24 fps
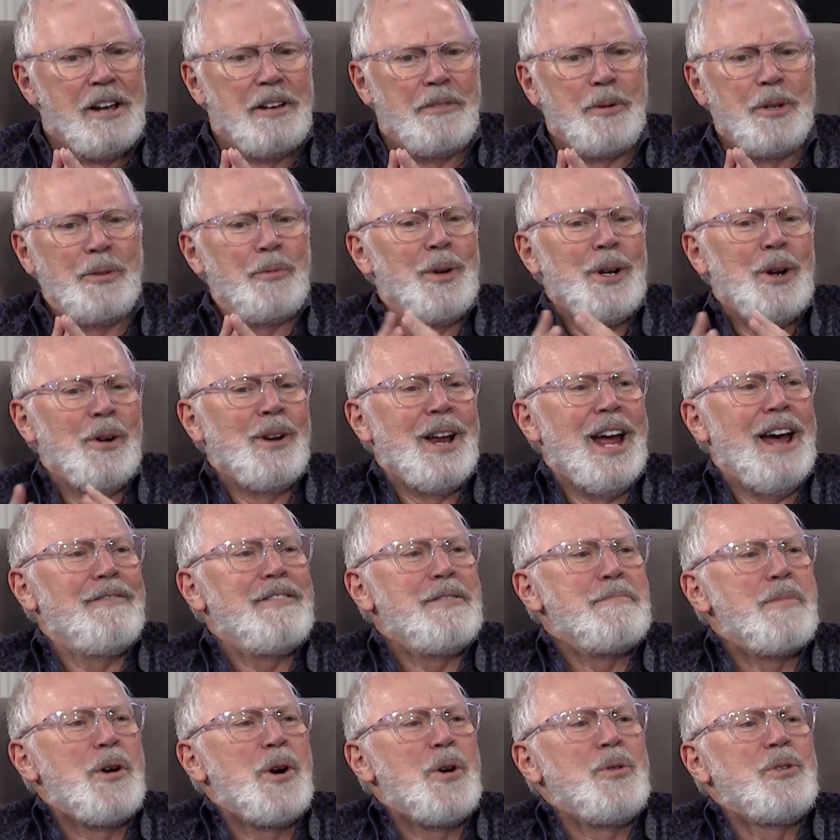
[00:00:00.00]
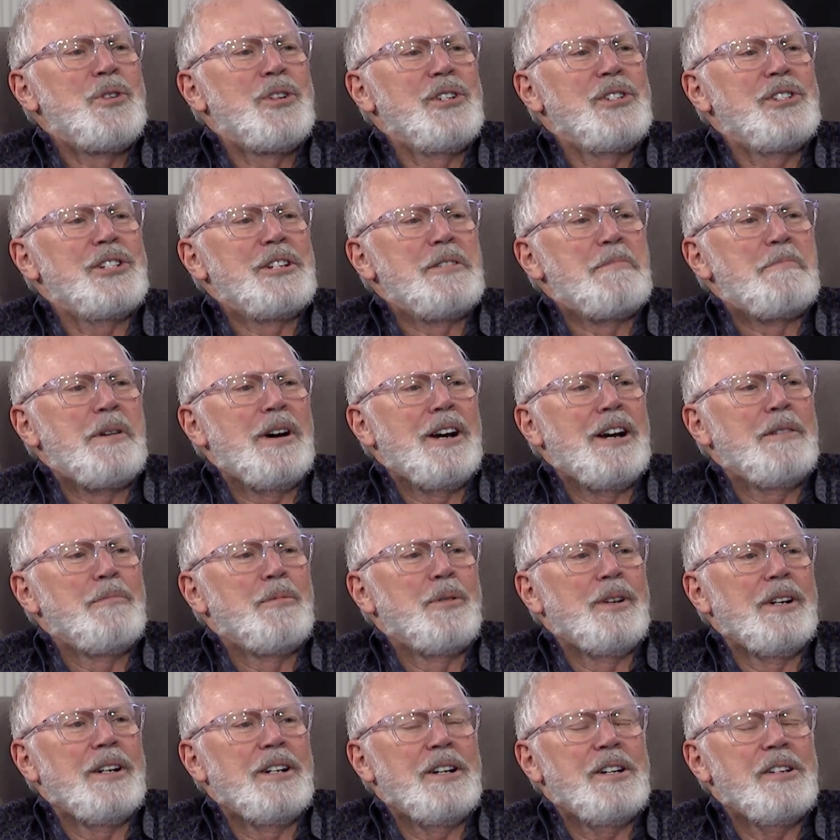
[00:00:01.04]
But we don't have emojis in the
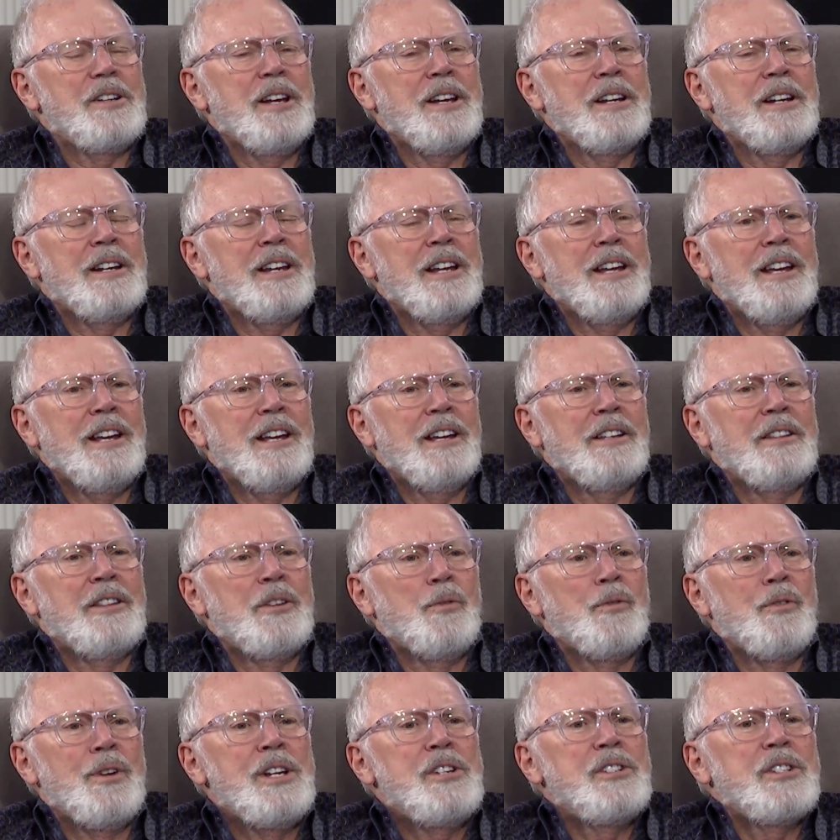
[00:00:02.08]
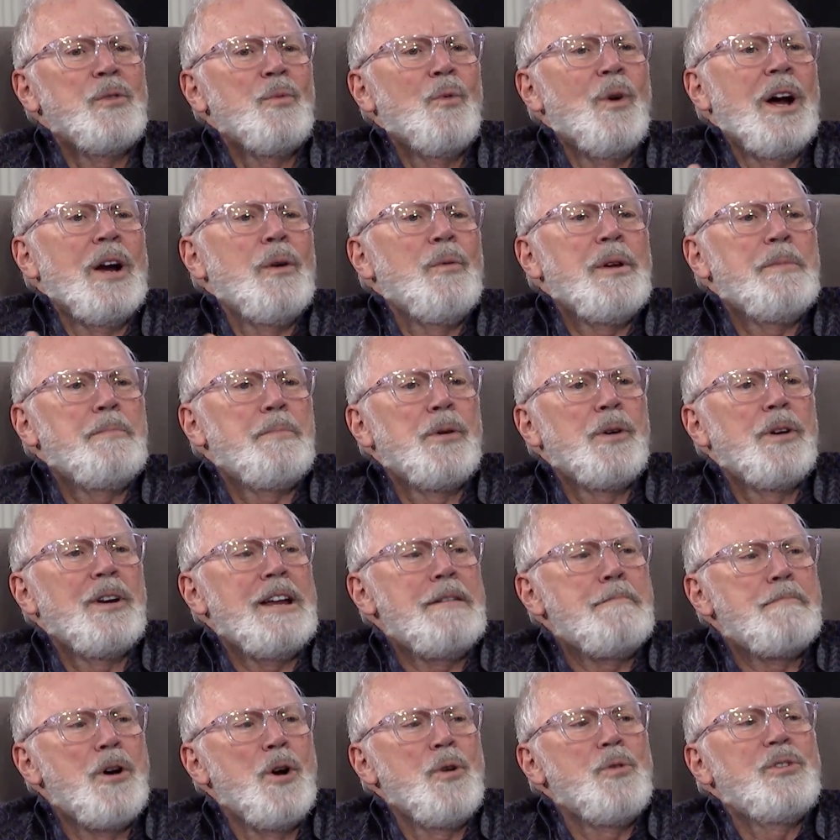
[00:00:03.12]
Bible. Right. And, and the reason why we put
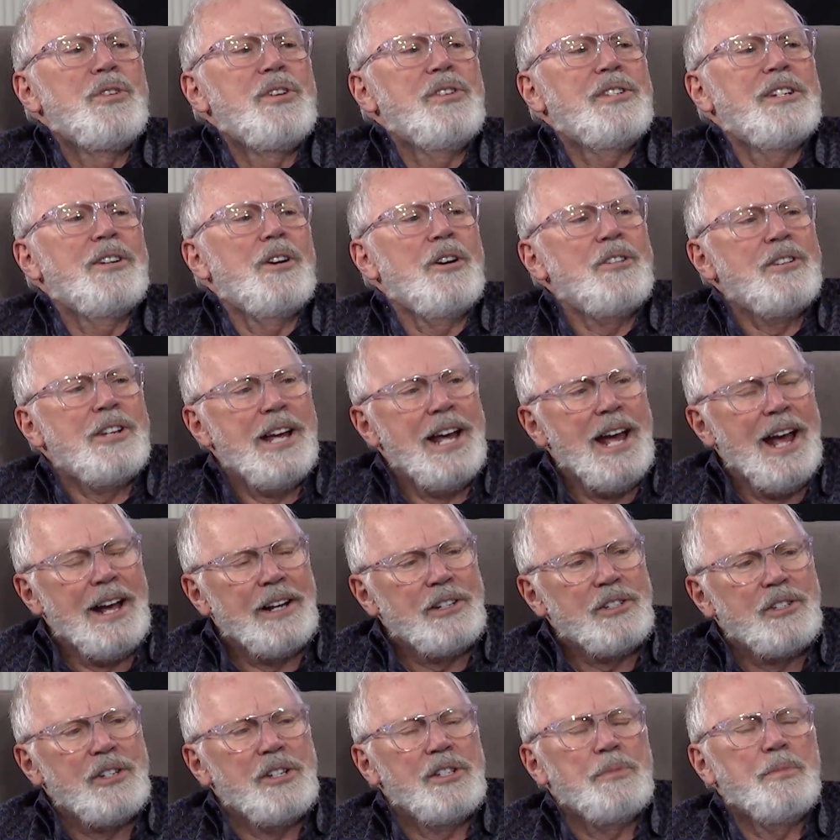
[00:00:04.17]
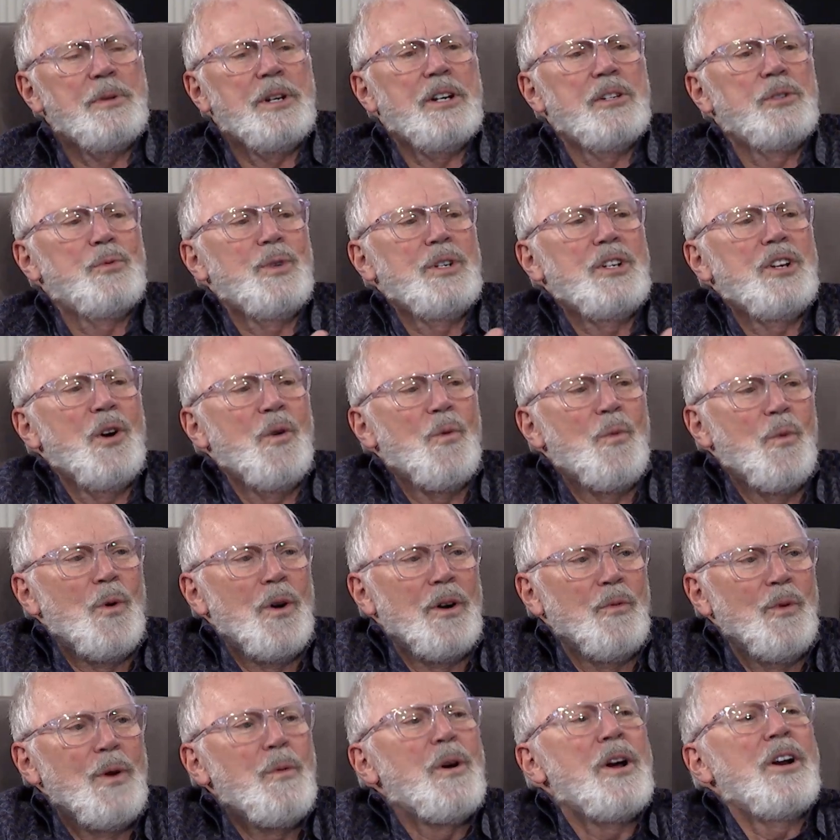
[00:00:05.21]
emojis in our text is because we don't
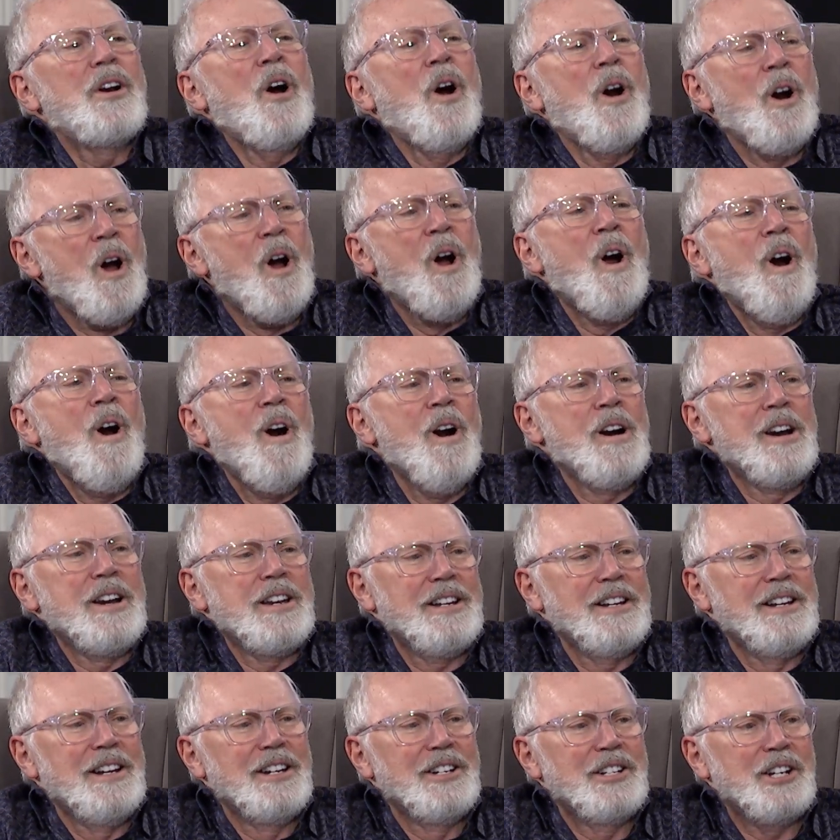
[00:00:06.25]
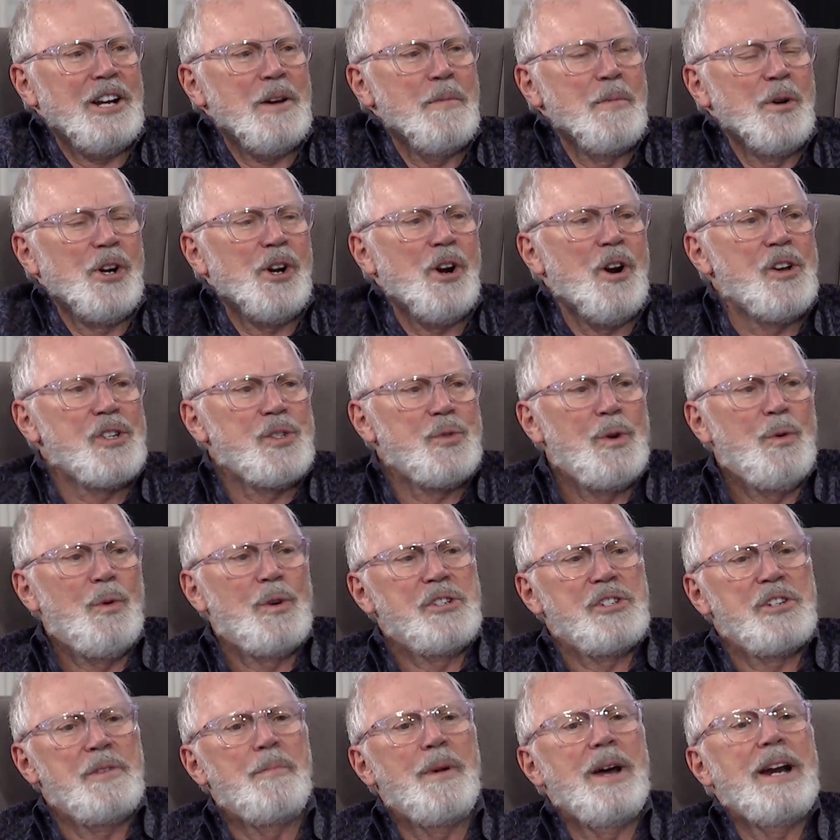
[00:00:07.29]
want, we want our heart to come across. We
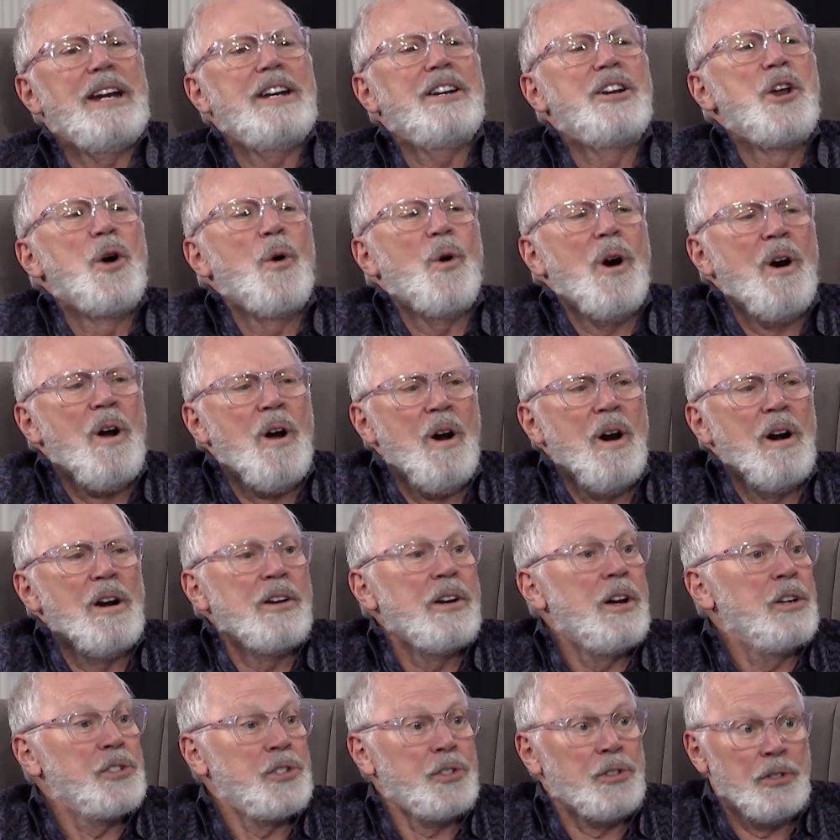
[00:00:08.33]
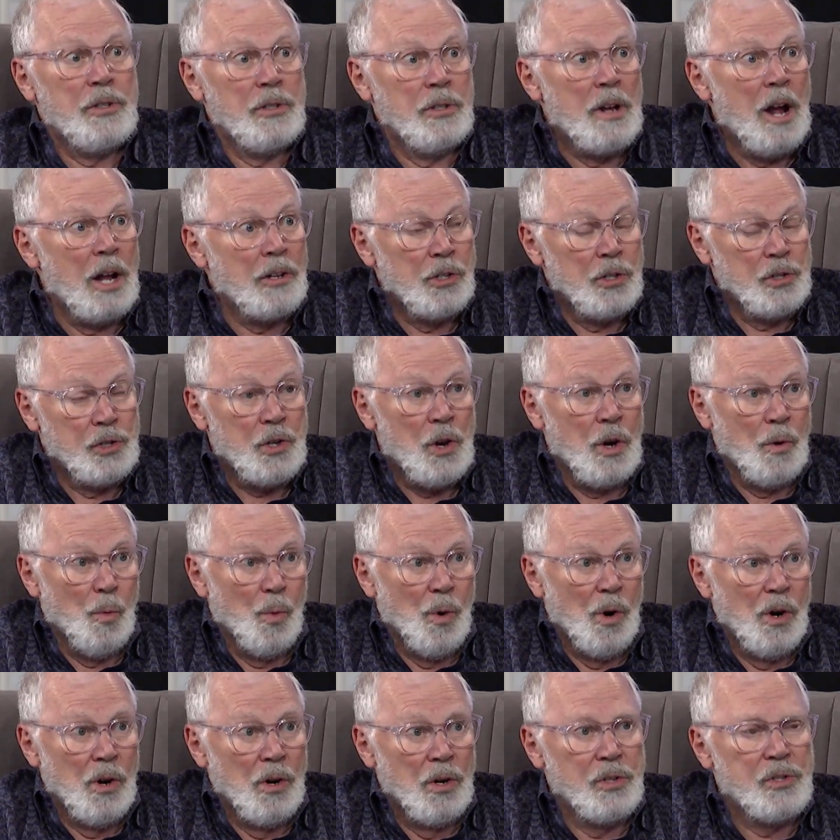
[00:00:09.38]
want somebody to know our heart, not, not just our
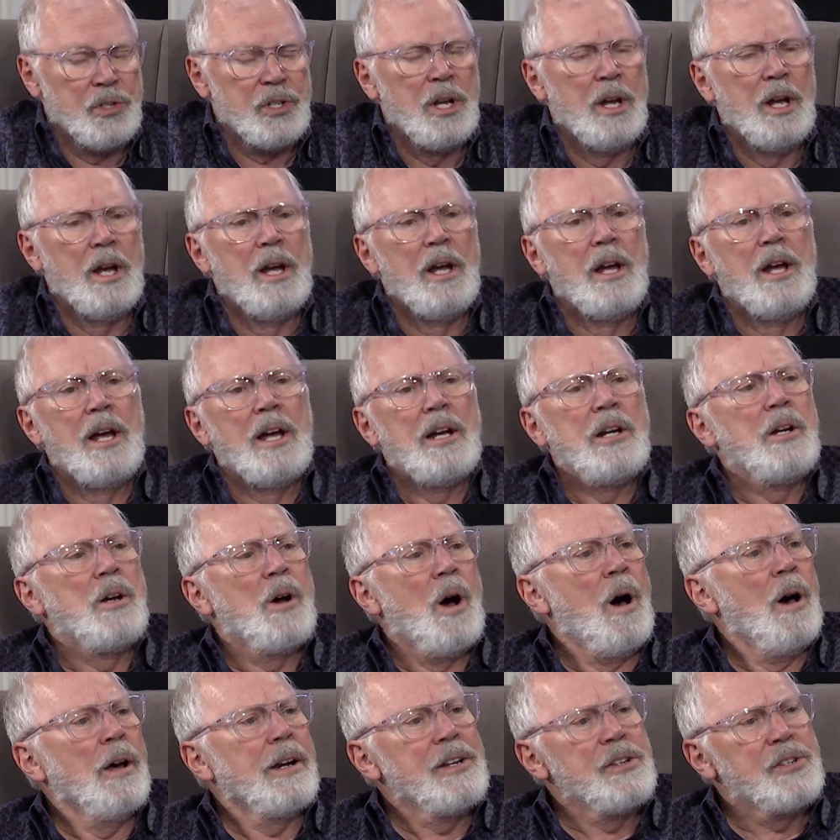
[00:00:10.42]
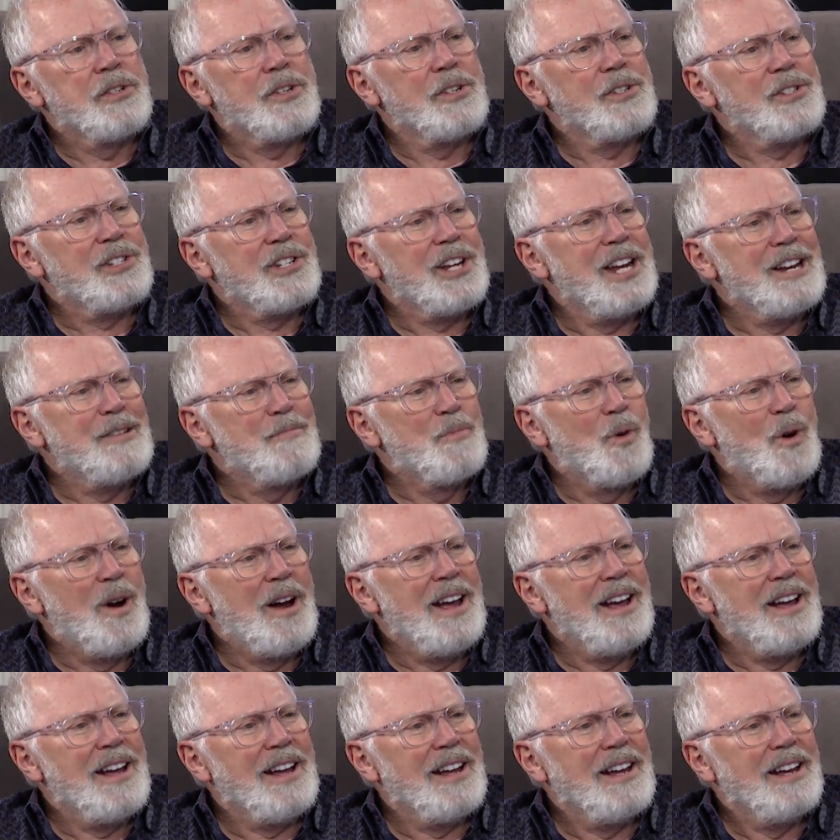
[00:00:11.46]
words. Right. God is the same
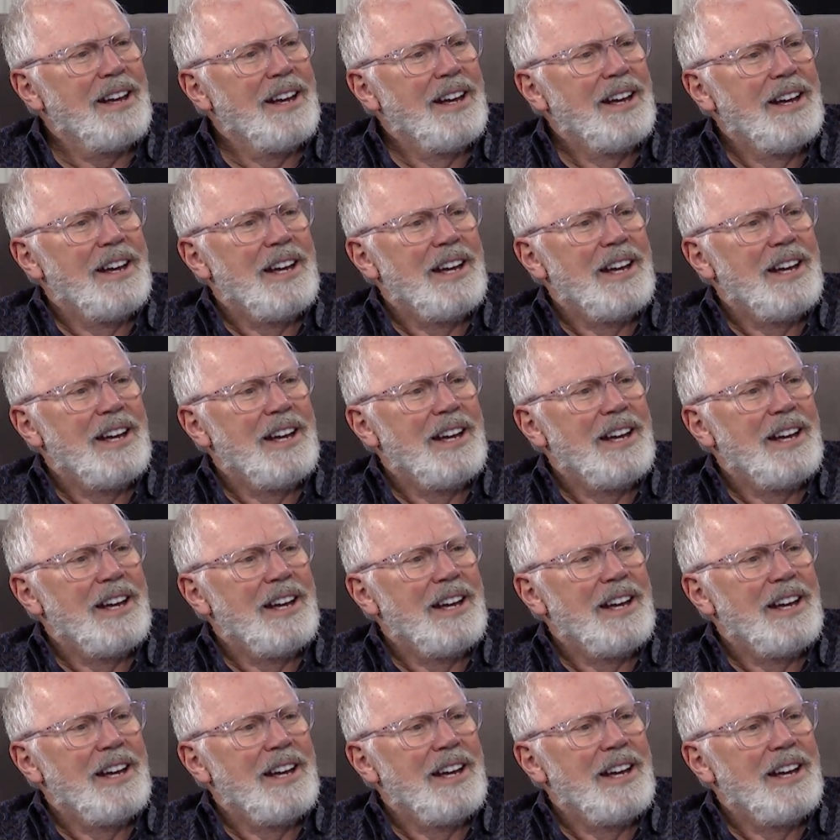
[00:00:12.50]
way.